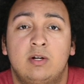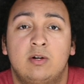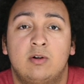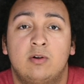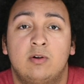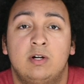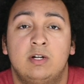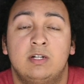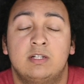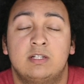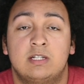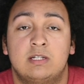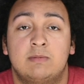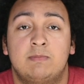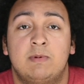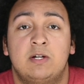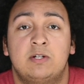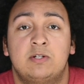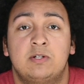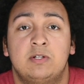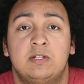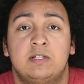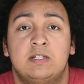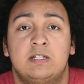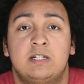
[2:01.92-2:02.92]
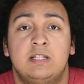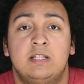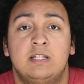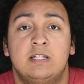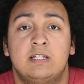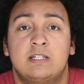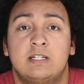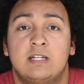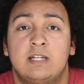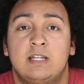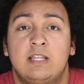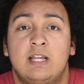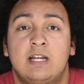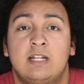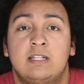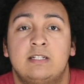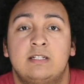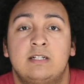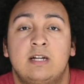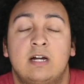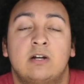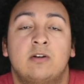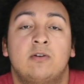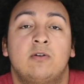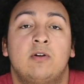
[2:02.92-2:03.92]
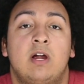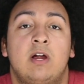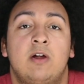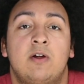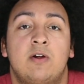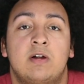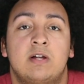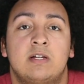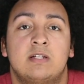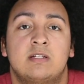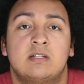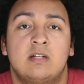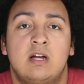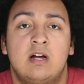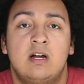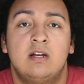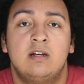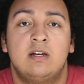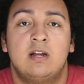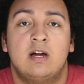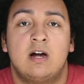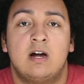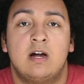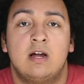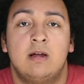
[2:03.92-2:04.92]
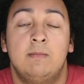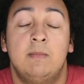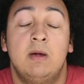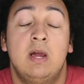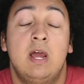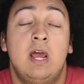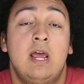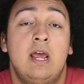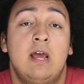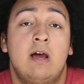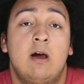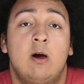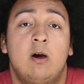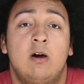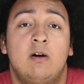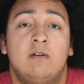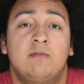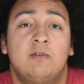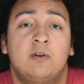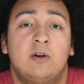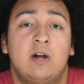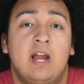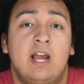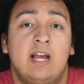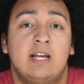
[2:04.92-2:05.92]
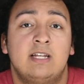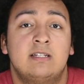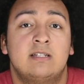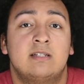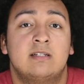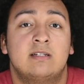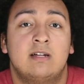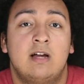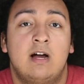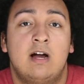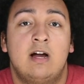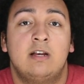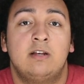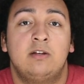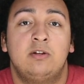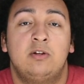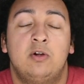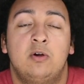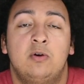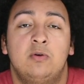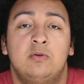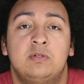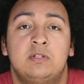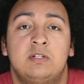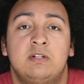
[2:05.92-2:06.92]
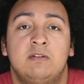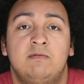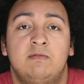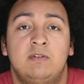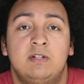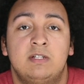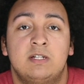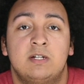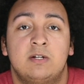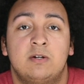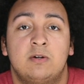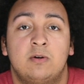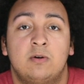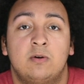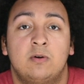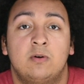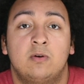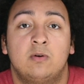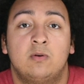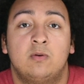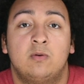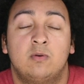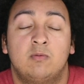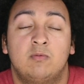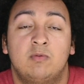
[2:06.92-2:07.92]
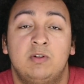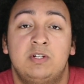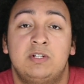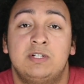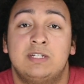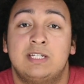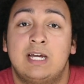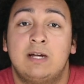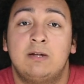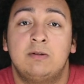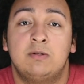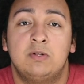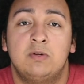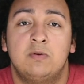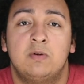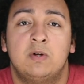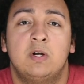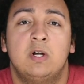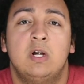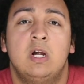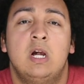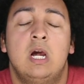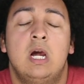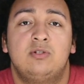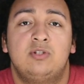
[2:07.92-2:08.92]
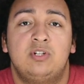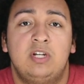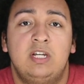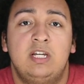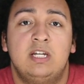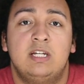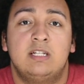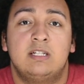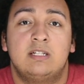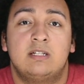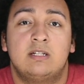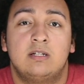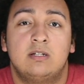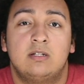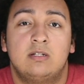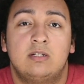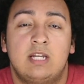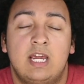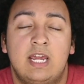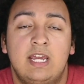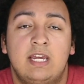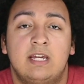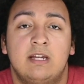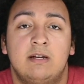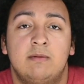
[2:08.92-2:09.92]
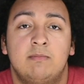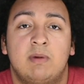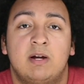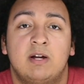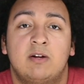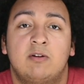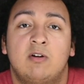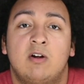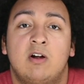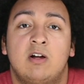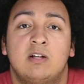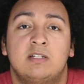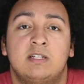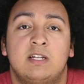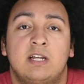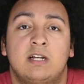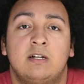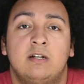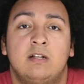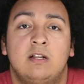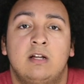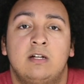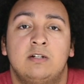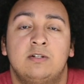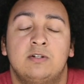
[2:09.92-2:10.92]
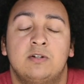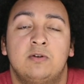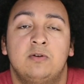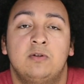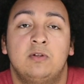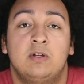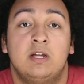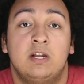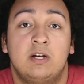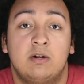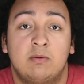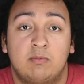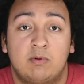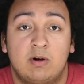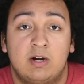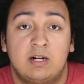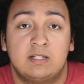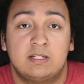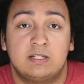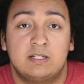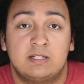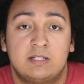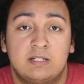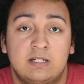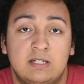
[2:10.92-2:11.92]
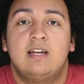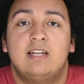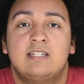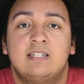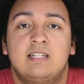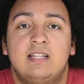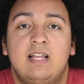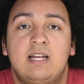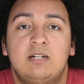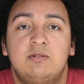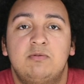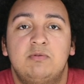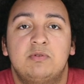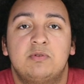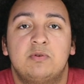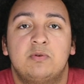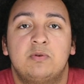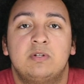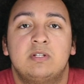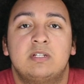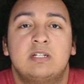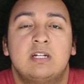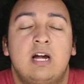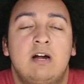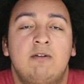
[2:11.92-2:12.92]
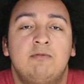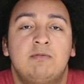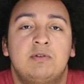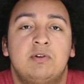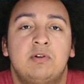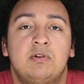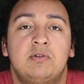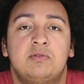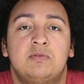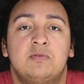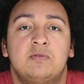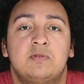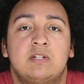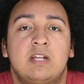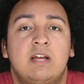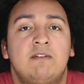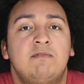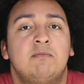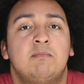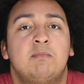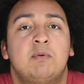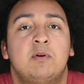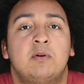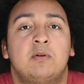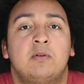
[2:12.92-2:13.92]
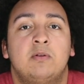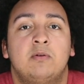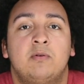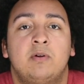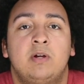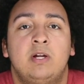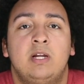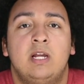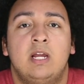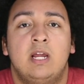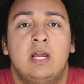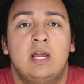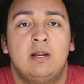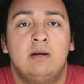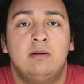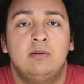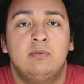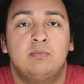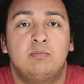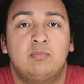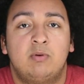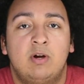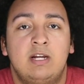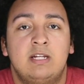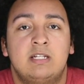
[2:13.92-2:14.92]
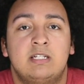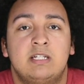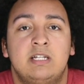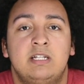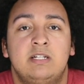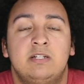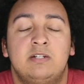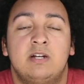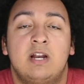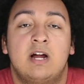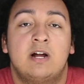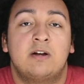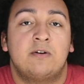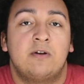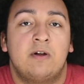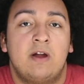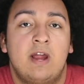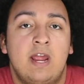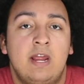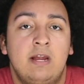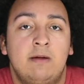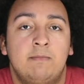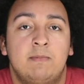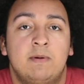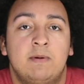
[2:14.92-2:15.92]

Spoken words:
her and is a specialist in this, and that's Dr. Erica Sondheim. However, as Scott goes to visit her or reaches out to her, she is taken by Cross Technological Enterprises. As a last resort, Scott returns to his life of burglary and breaks into Dr. Hank